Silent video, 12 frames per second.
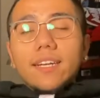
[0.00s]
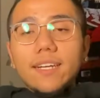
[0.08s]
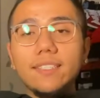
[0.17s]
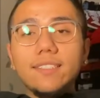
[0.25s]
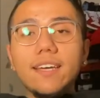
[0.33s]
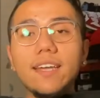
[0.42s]

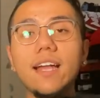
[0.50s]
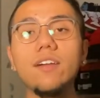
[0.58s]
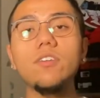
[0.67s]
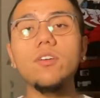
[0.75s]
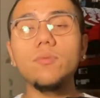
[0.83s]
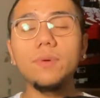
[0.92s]
I said, I
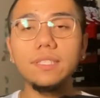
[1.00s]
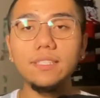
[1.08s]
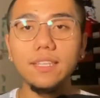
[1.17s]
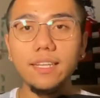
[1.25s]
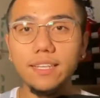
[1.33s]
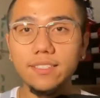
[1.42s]
don't know
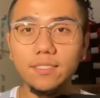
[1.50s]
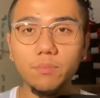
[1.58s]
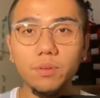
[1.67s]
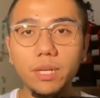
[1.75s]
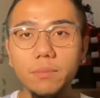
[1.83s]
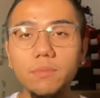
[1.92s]
when's the next
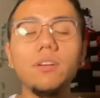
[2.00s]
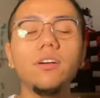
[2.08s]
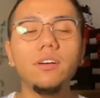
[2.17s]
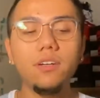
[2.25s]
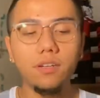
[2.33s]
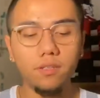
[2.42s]
Supreme
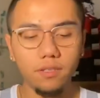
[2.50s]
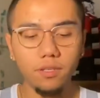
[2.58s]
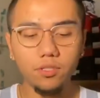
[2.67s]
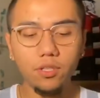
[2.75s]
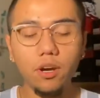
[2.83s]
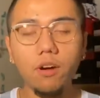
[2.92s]

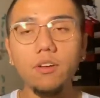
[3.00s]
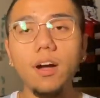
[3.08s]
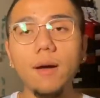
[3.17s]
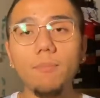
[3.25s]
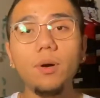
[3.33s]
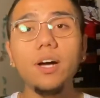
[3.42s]
shirt I'll
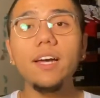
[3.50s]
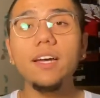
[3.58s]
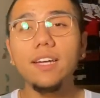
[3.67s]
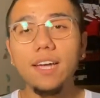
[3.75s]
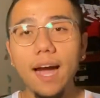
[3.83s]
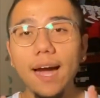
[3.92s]
cop, but
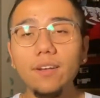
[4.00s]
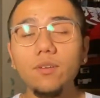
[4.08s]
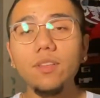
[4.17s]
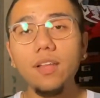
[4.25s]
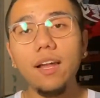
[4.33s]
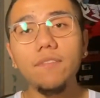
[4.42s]
I know
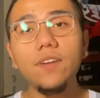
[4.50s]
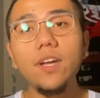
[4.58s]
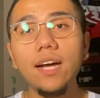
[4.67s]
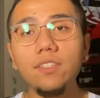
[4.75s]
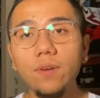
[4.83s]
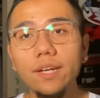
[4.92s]
a lot of you
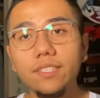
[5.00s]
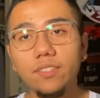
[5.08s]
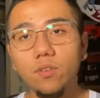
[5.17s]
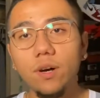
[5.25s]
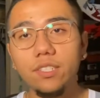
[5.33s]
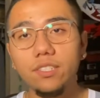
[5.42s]
guys were
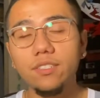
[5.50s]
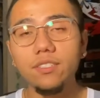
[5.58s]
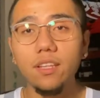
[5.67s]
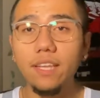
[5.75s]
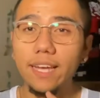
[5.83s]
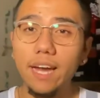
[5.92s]
asking questions
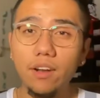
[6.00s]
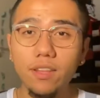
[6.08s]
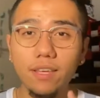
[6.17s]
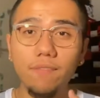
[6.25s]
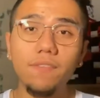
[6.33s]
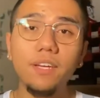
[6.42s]
on like how do
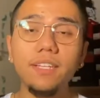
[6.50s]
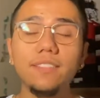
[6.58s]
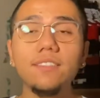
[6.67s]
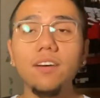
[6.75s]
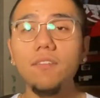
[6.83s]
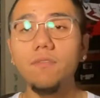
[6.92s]
they fit and
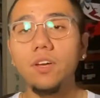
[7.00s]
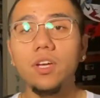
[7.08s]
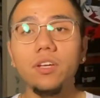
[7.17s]
stuff.